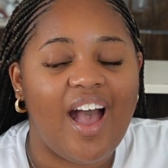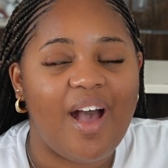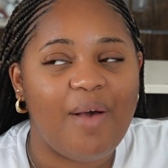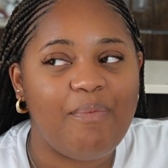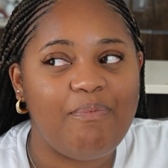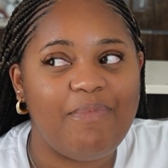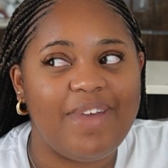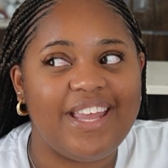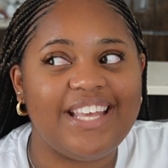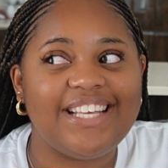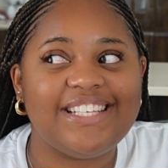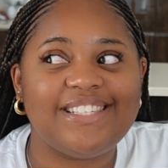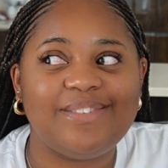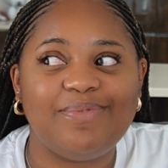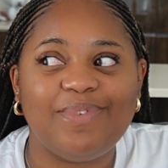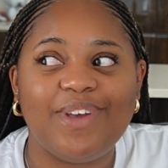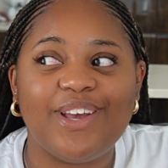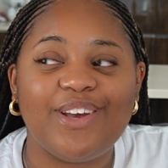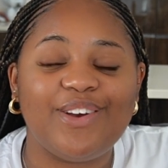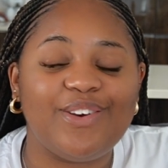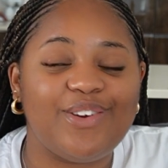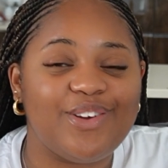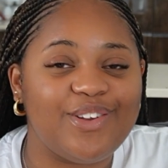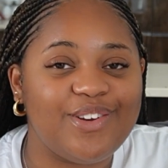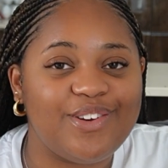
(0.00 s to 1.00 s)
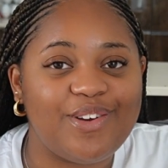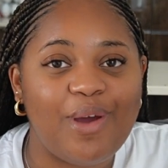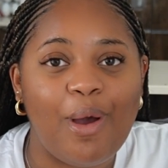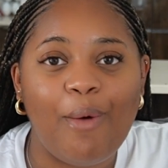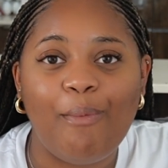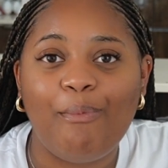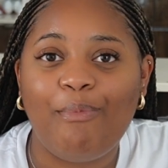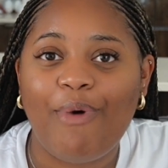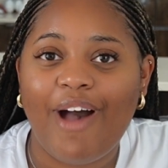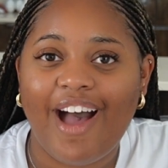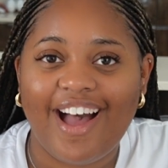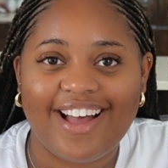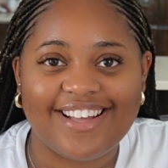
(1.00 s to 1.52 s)
makes me a good
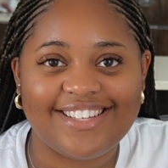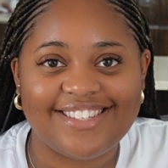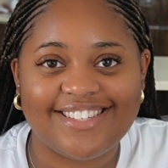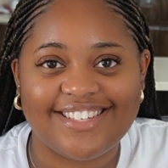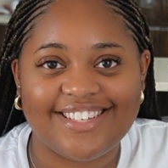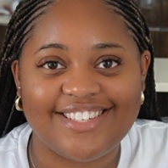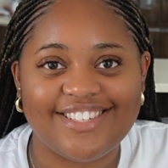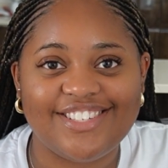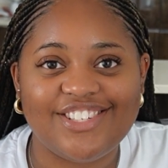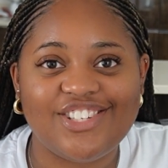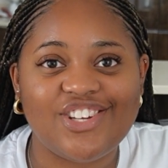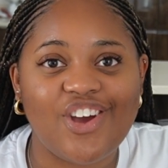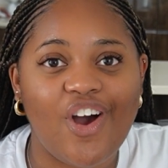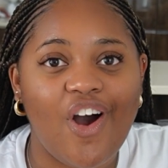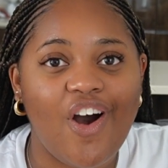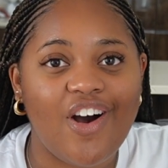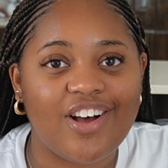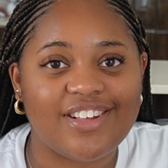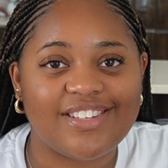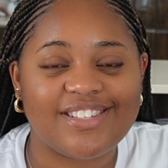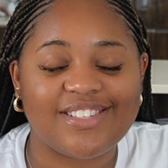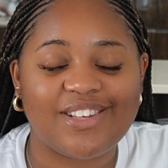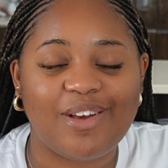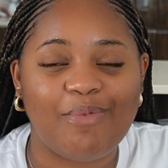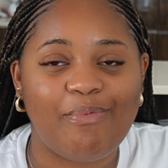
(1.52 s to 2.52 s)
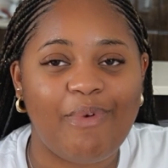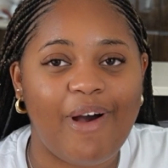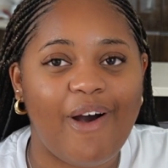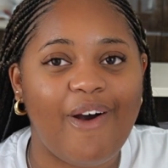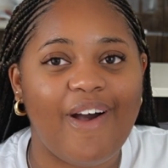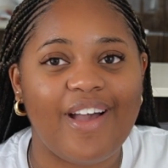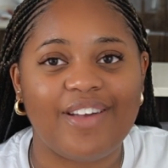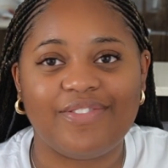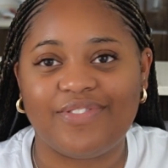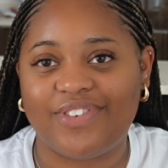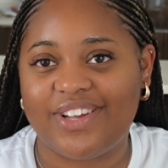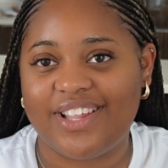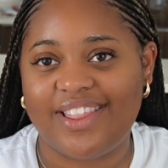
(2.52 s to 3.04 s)
person to ask
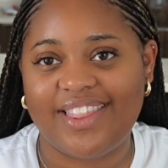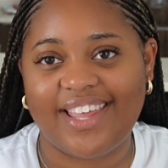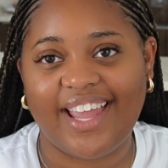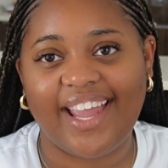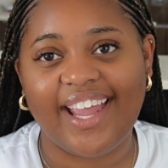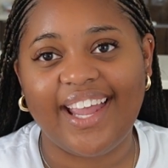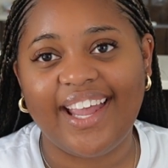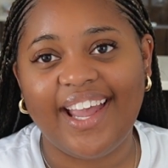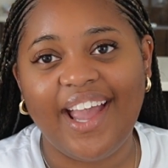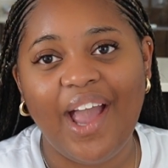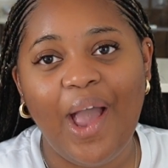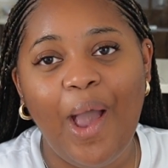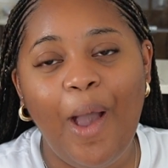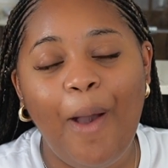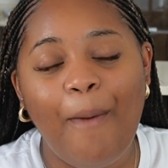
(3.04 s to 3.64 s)
about everything,